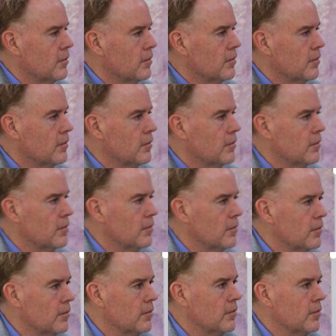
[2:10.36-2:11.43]

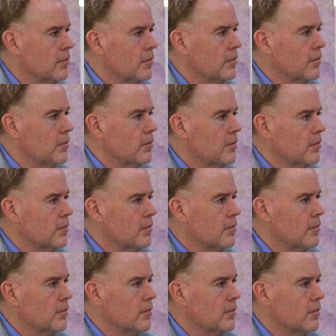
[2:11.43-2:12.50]

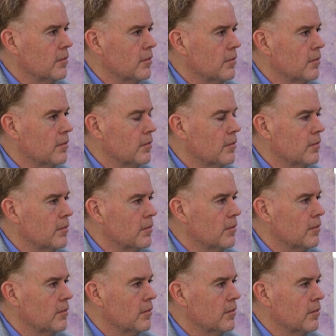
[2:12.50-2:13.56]

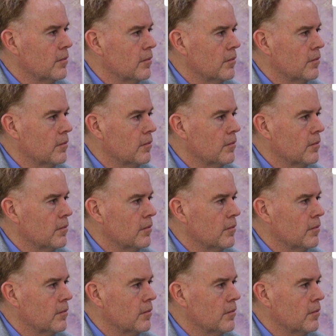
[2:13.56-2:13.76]
The person shown says nothing.